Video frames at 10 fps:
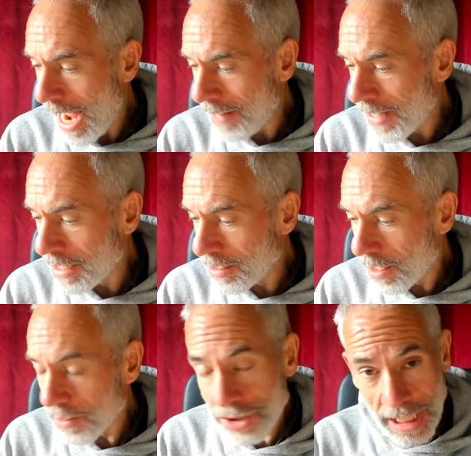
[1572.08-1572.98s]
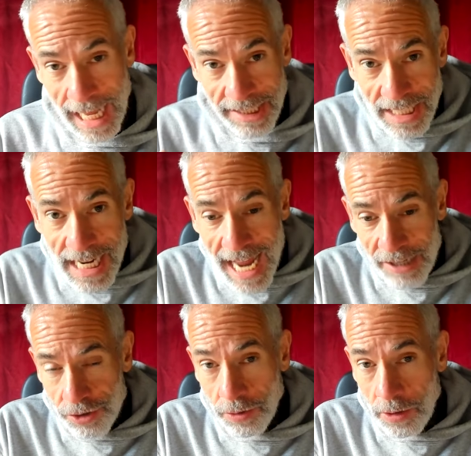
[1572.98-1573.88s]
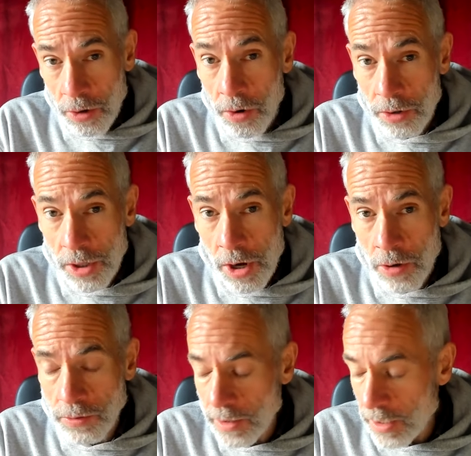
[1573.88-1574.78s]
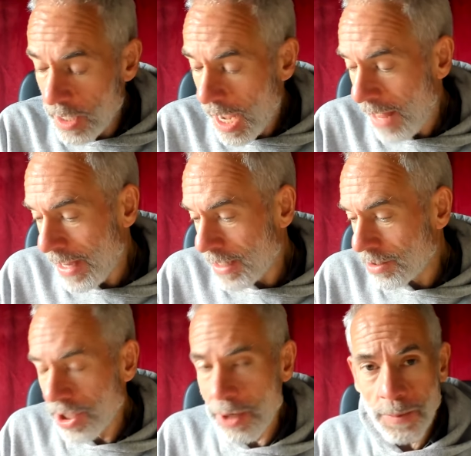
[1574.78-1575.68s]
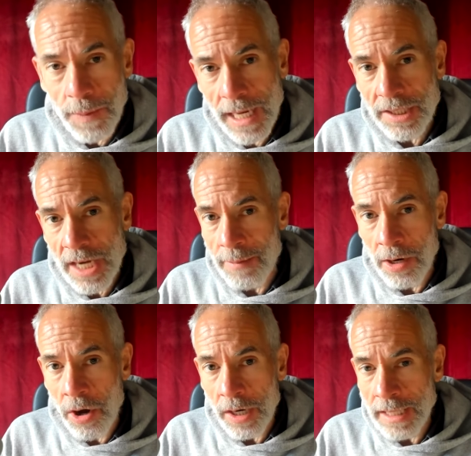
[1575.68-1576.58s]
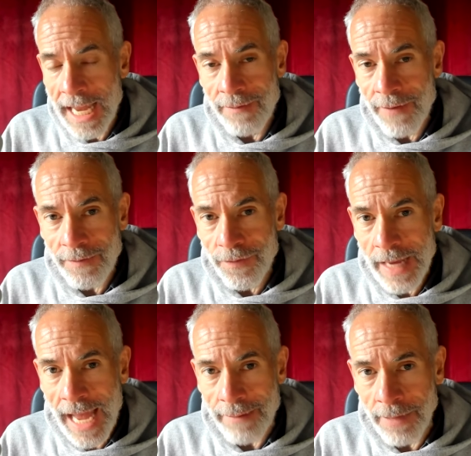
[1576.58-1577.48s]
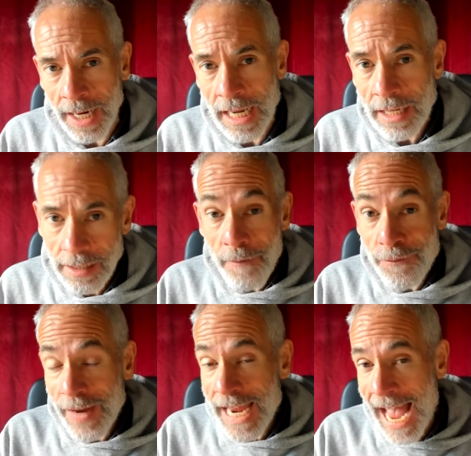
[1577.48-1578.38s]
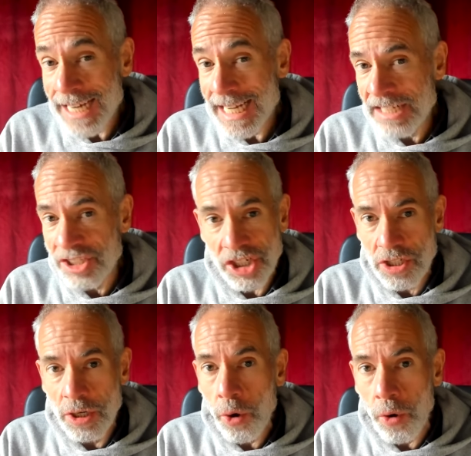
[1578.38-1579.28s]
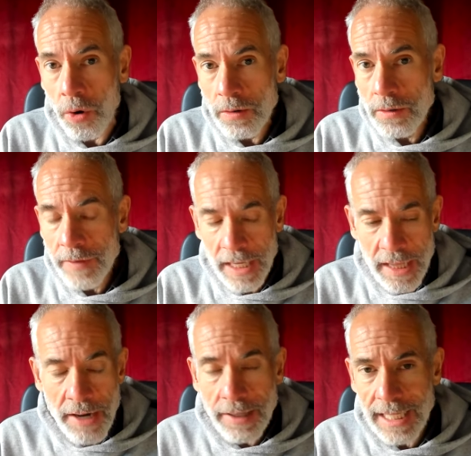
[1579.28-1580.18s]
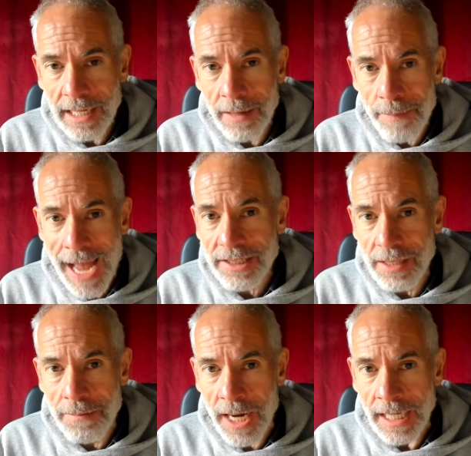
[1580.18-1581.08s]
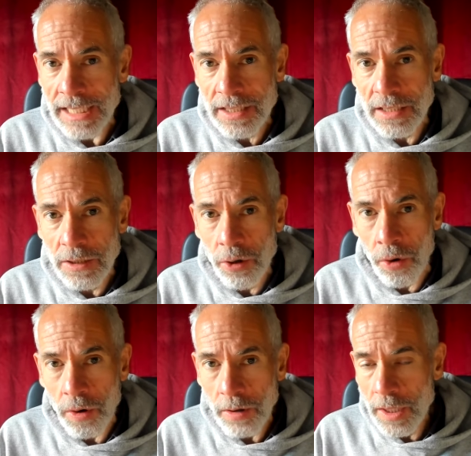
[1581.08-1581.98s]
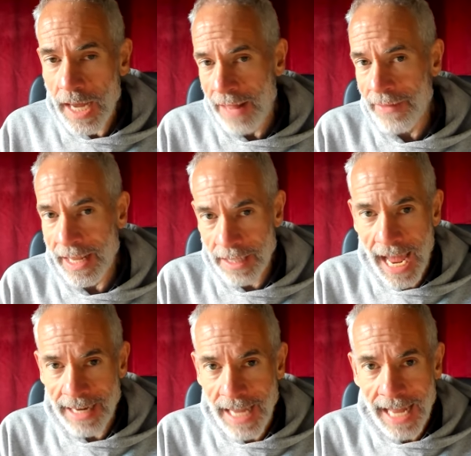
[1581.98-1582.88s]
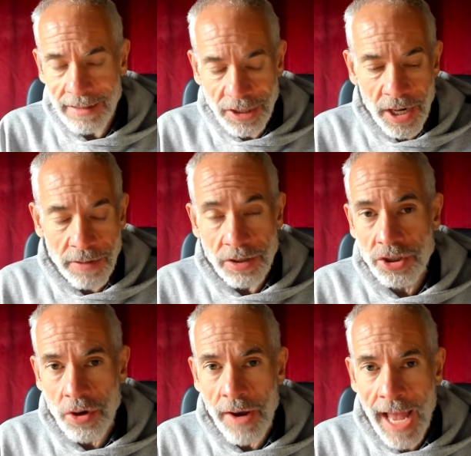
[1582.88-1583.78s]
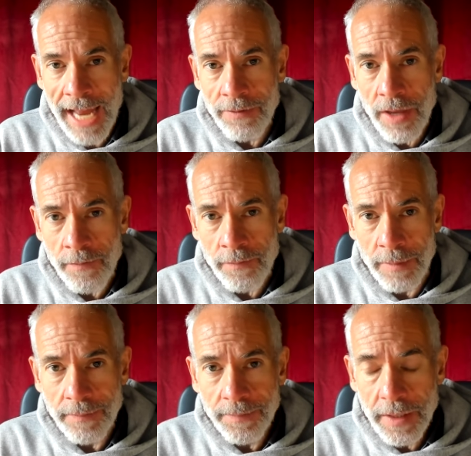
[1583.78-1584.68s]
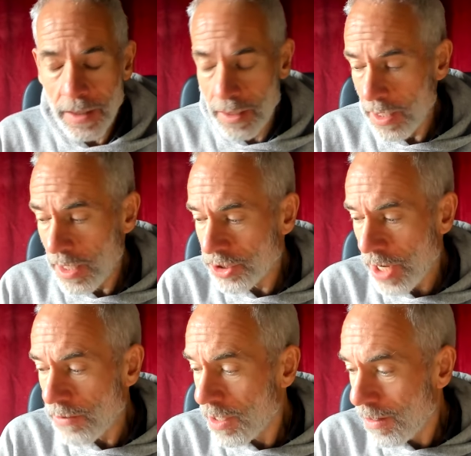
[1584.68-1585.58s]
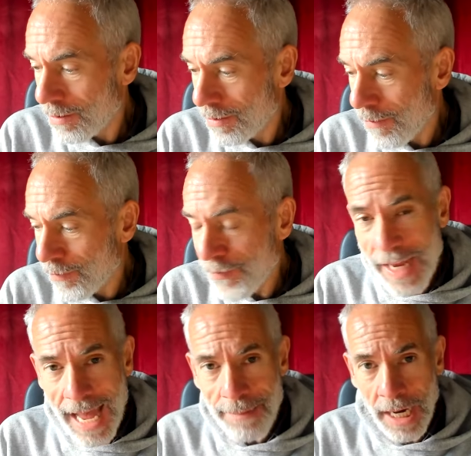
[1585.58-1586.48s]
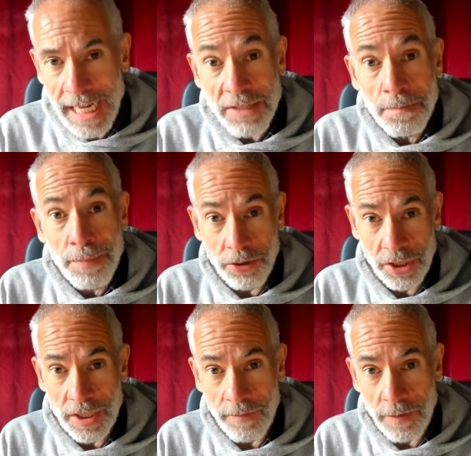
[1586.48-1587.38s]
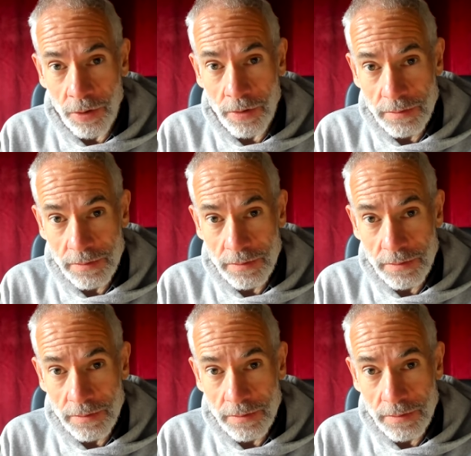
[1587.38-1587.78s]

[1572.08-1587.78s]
And then, so that is natural law, gold. And then human beings come along and they invent fiat money. Fiat is just law. The, the only thing that backs the money is the law and then and and you know the strong hand of government. So fiat money is positive law.